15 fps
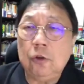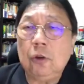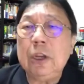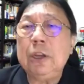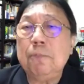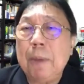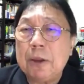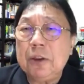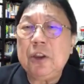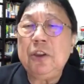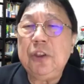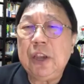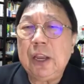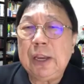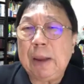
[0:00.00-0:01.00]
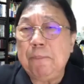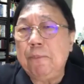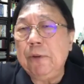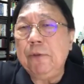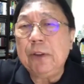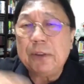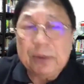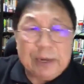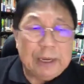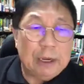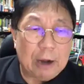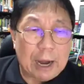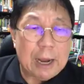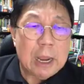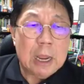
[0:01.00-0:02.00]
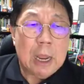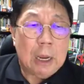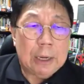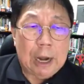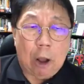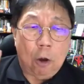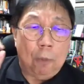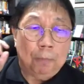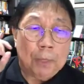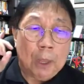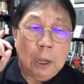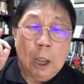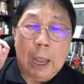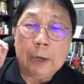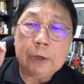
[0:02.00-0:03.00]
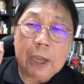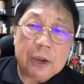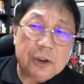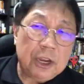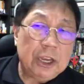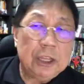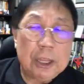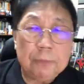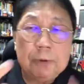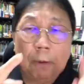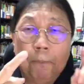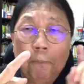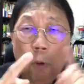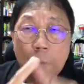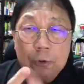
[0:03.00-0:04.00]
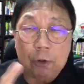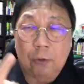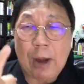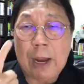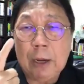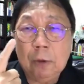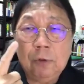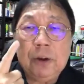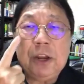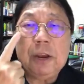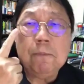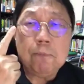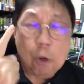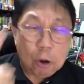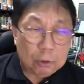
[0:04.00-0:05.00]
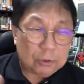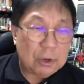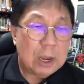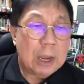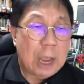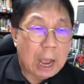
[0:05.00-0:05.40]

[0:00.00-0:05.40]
So it's much easier than previously. All right, now education in terms of books. All right, reading books,